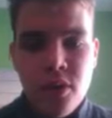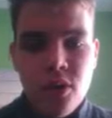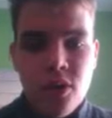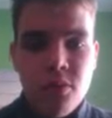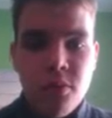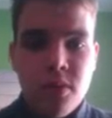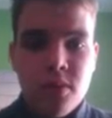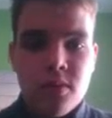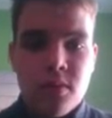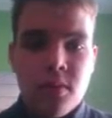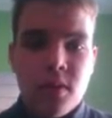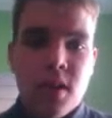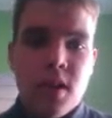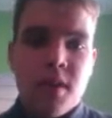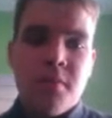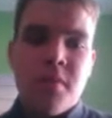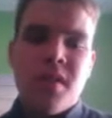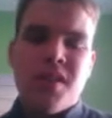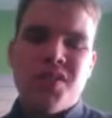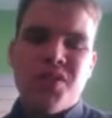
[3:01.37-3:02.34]
hormone
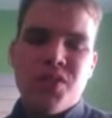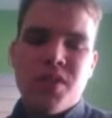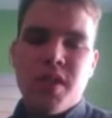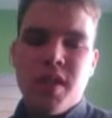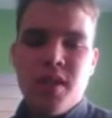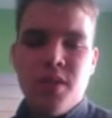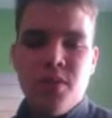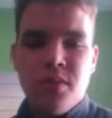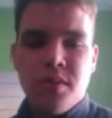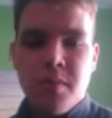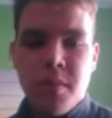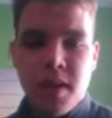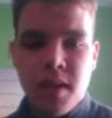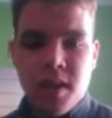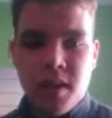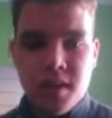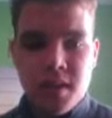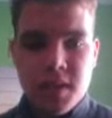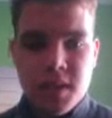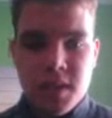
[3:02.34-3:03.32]
can be associated with
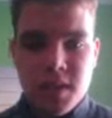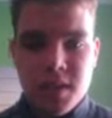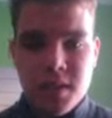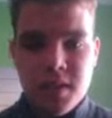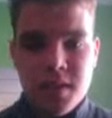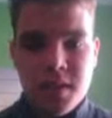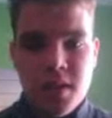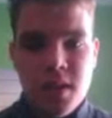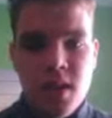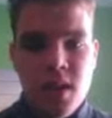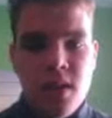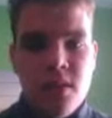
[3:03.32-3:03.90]
many diseases.